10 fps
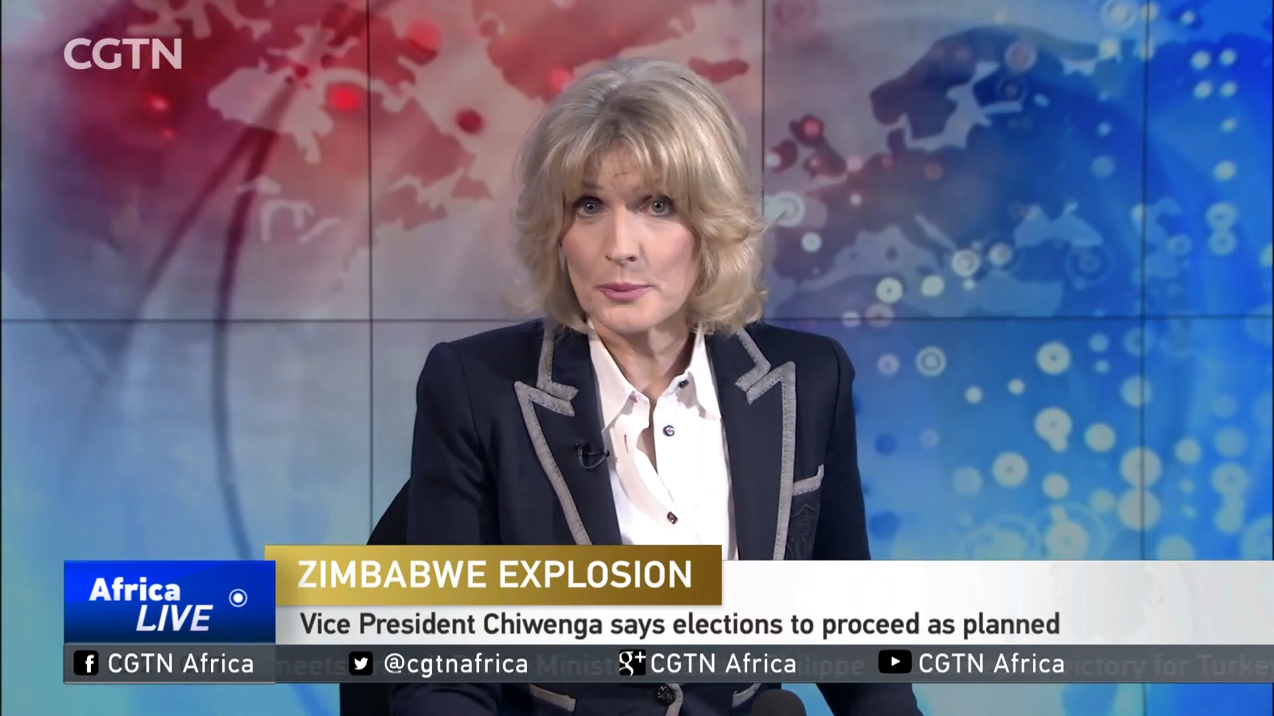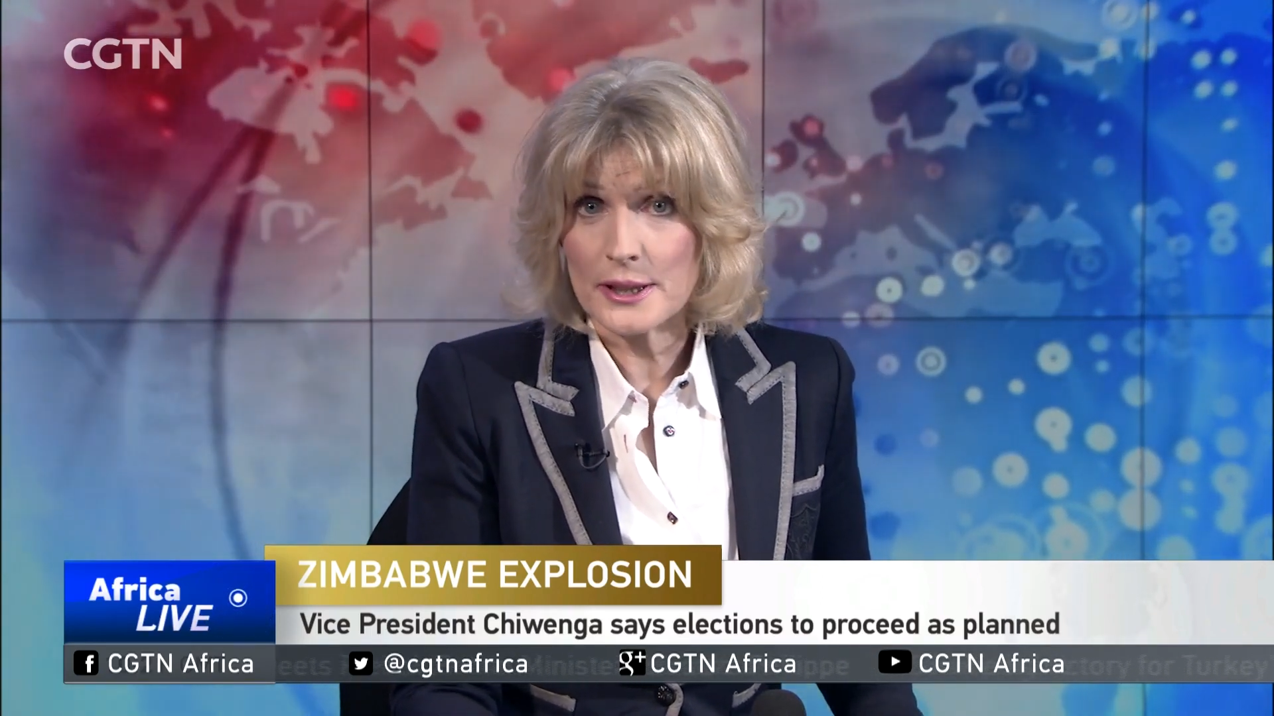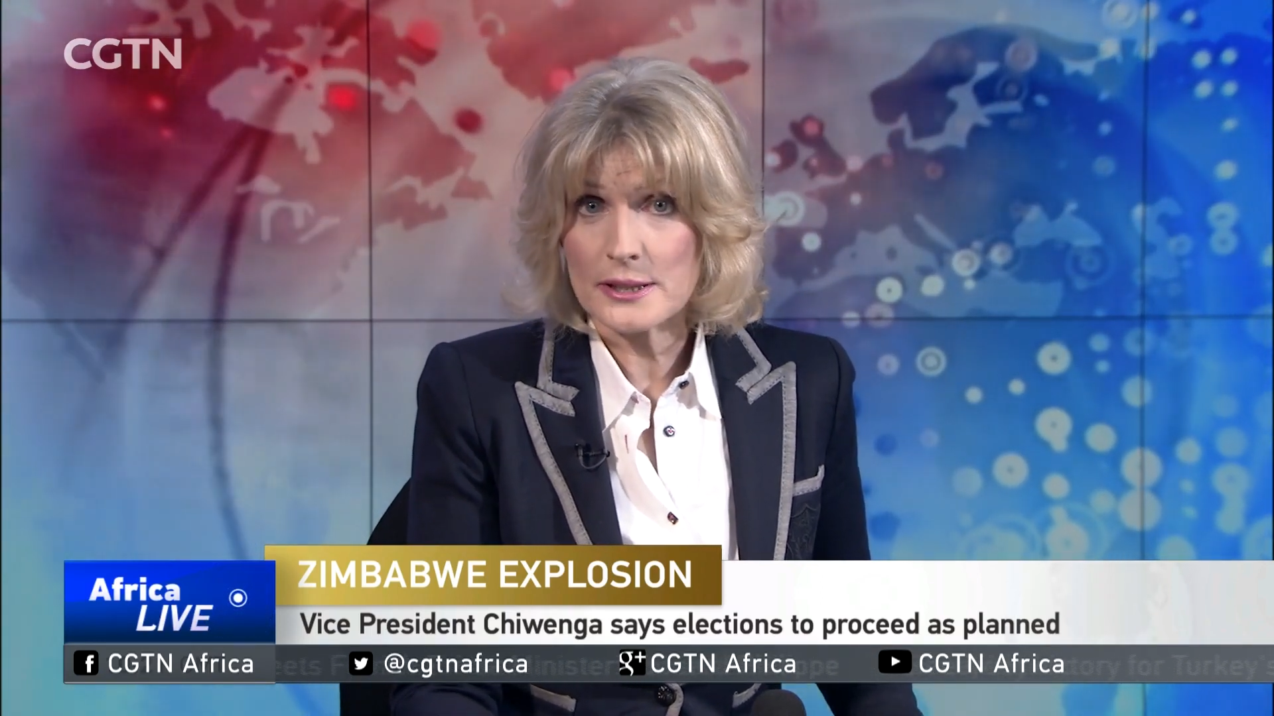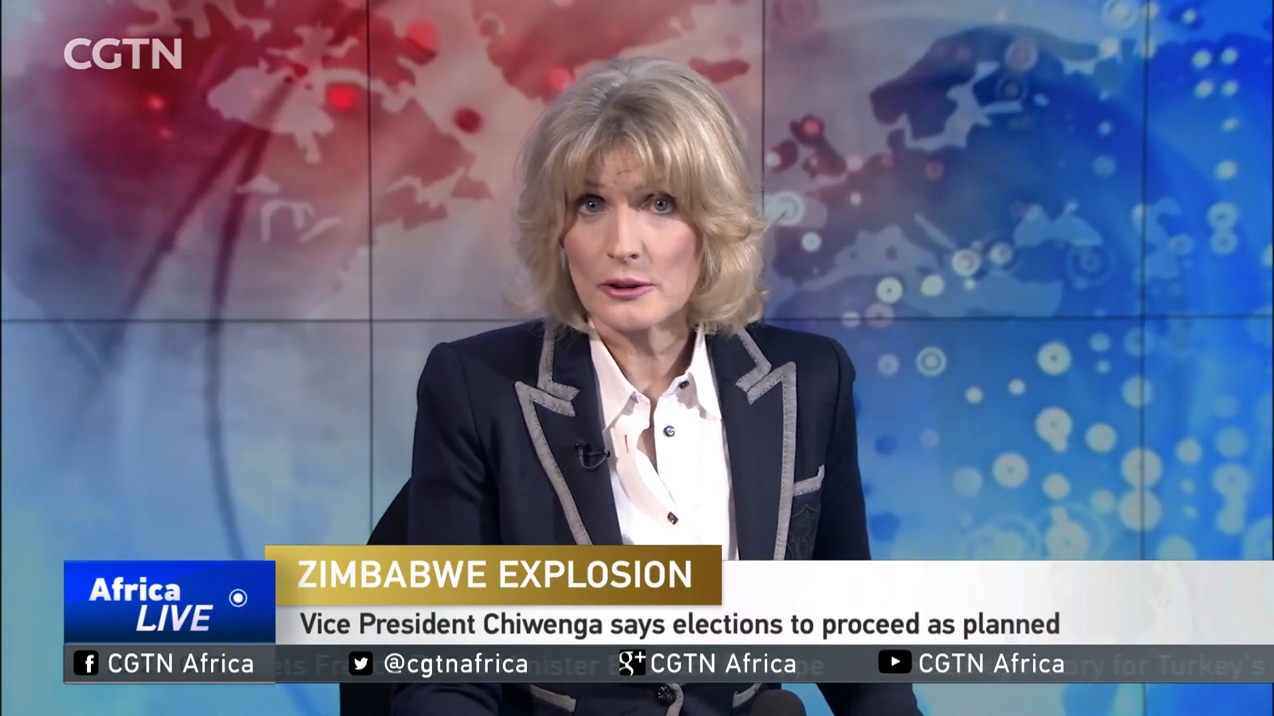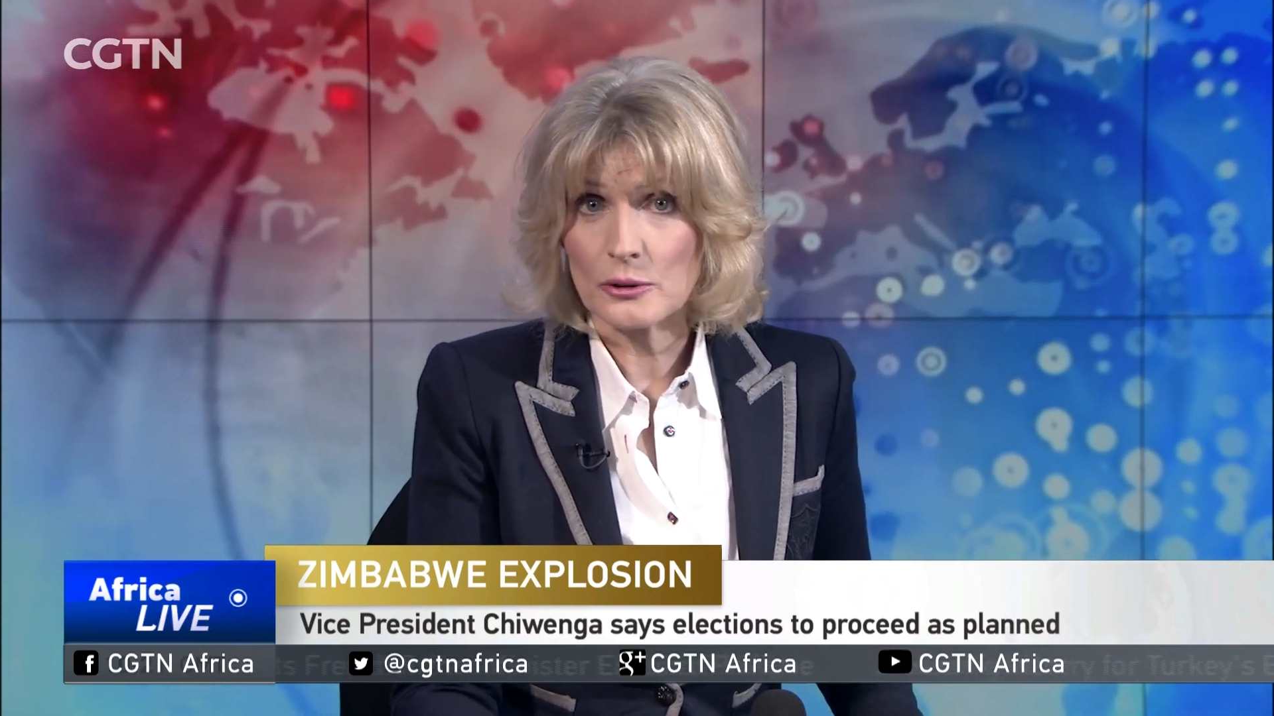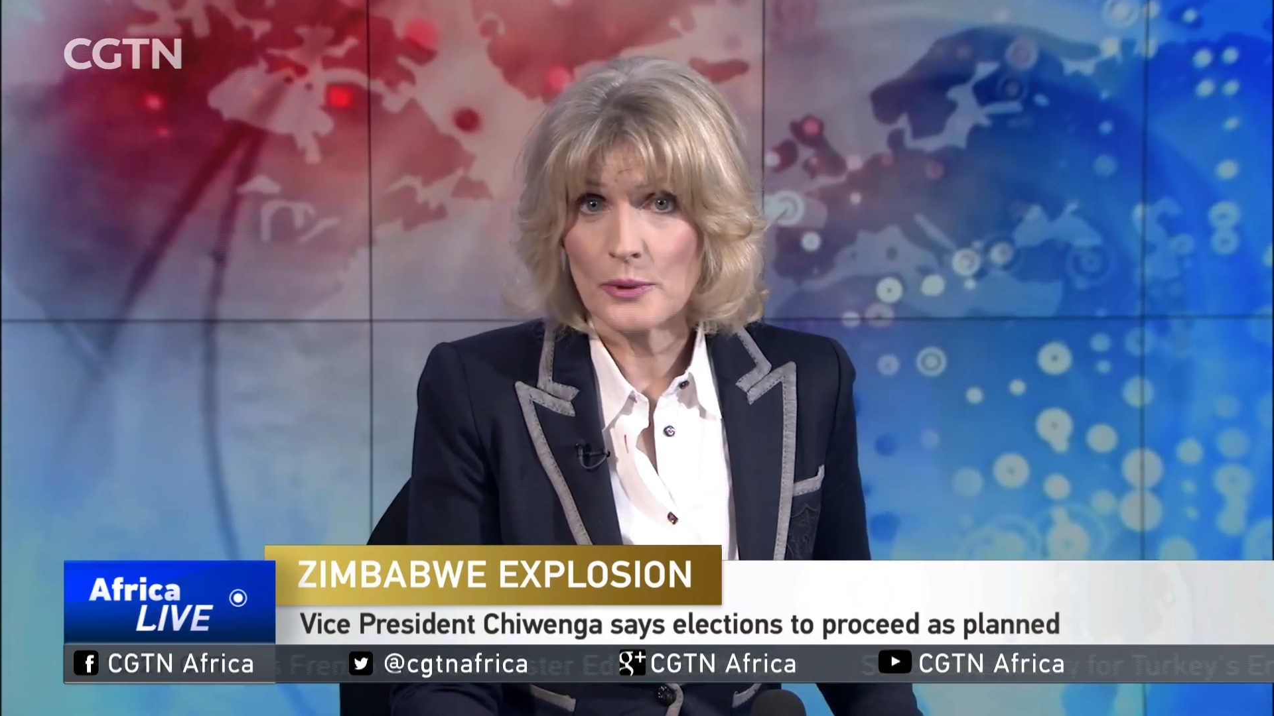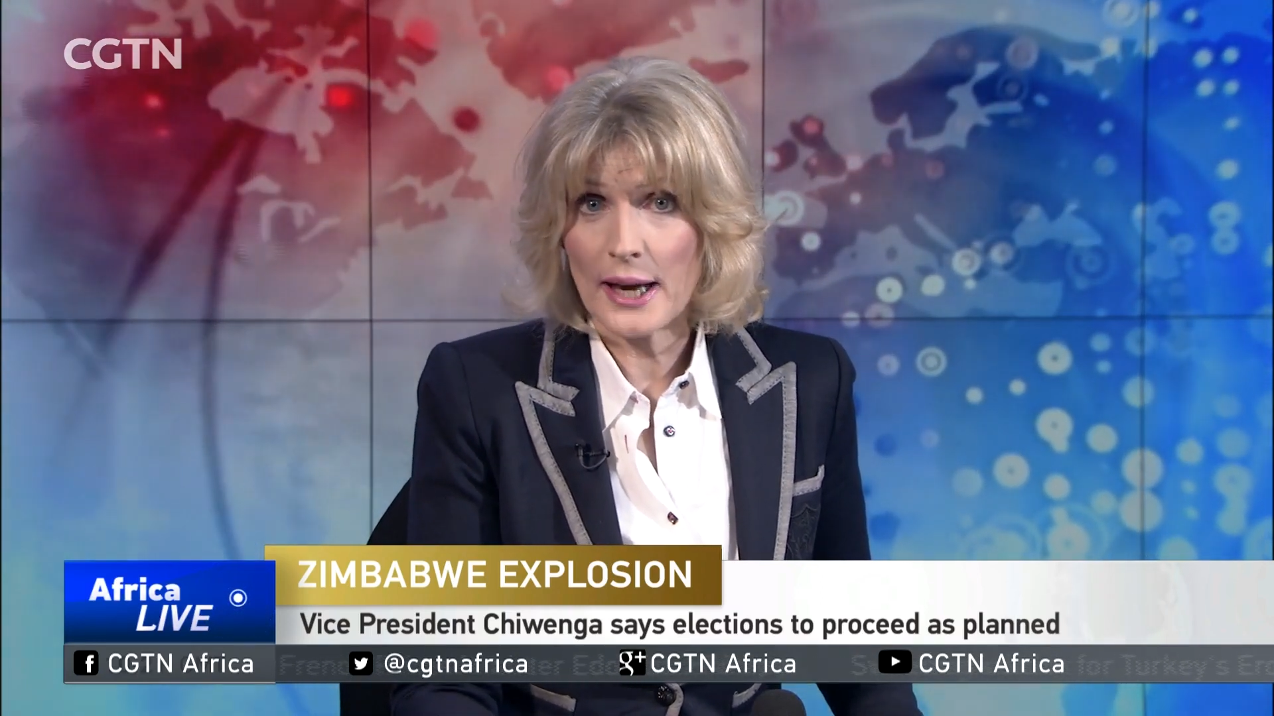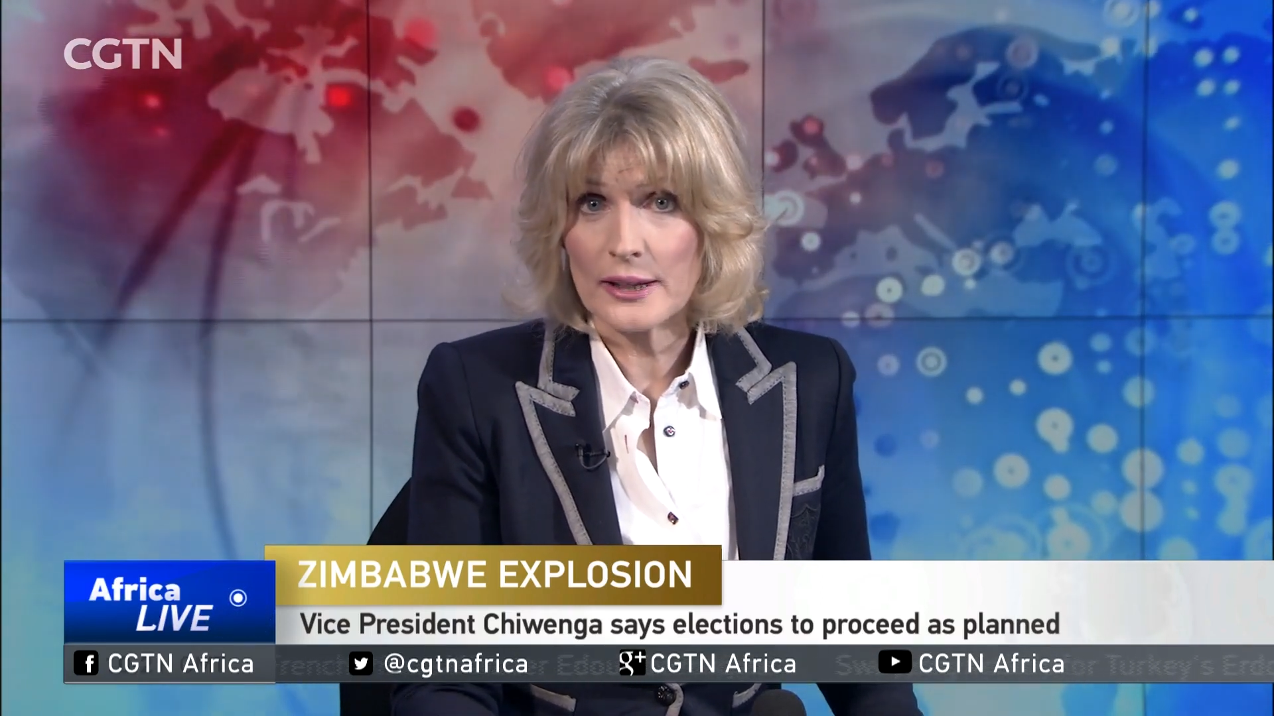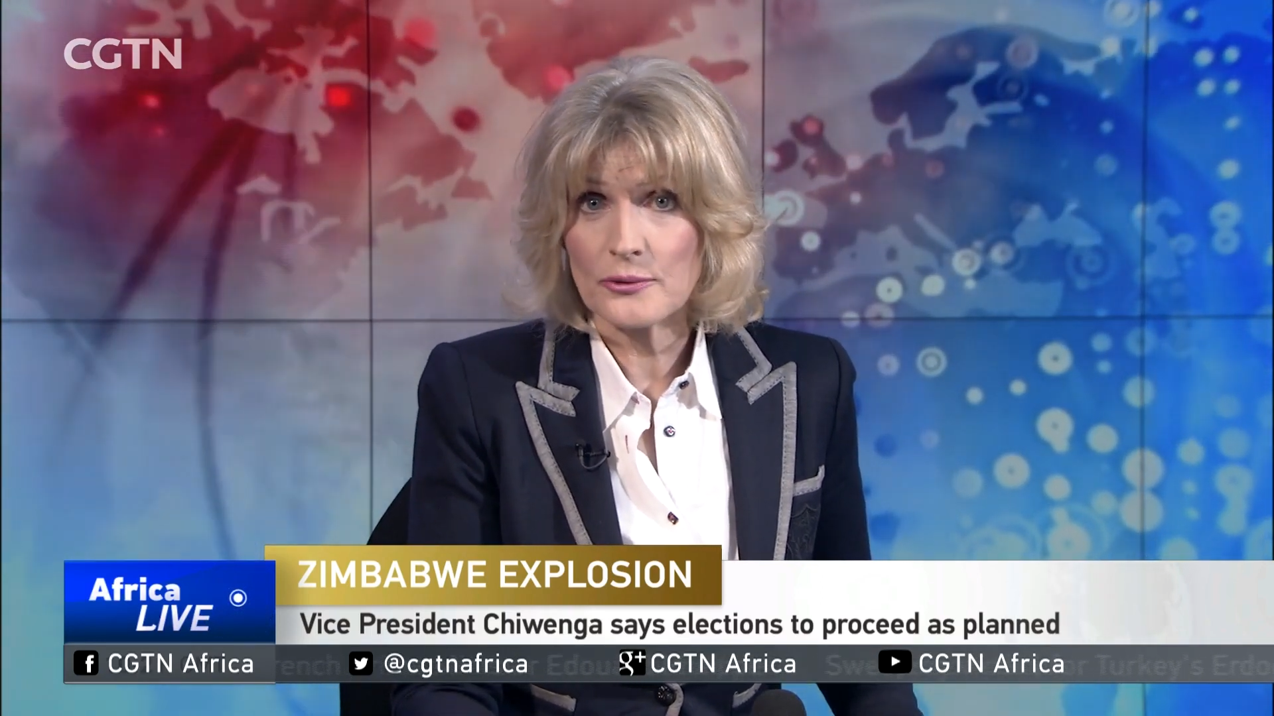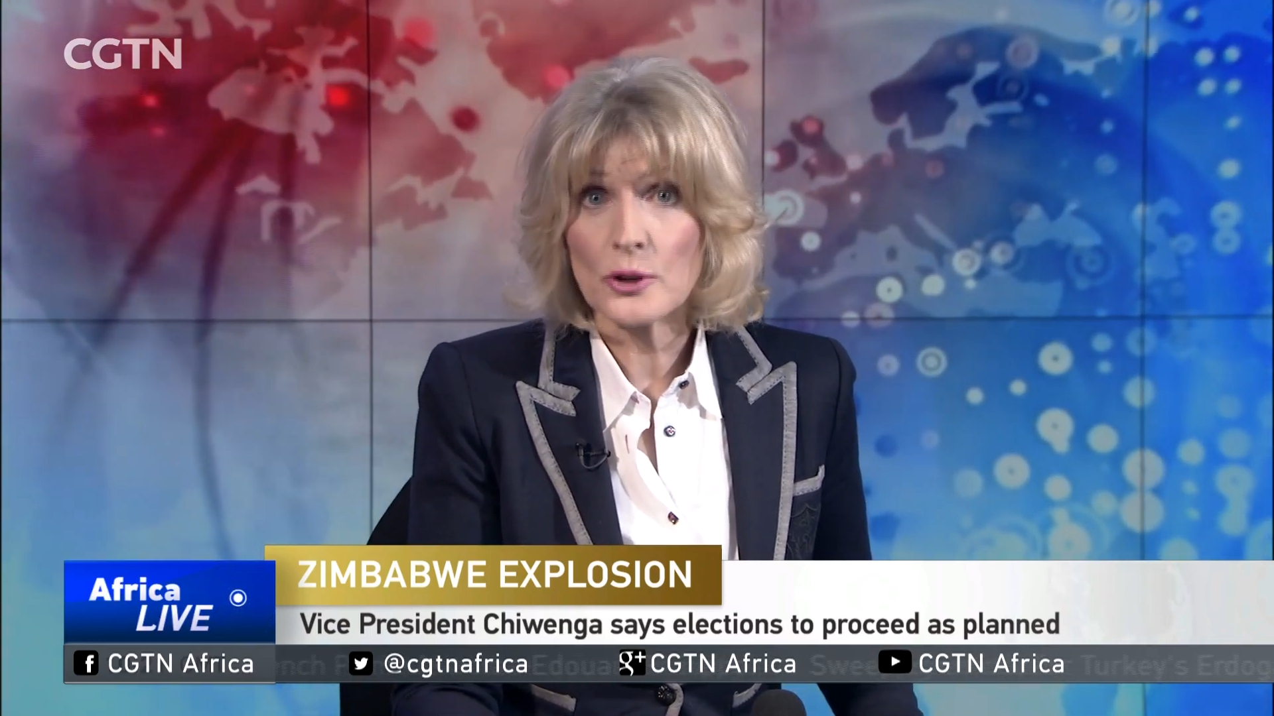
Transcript: political rally for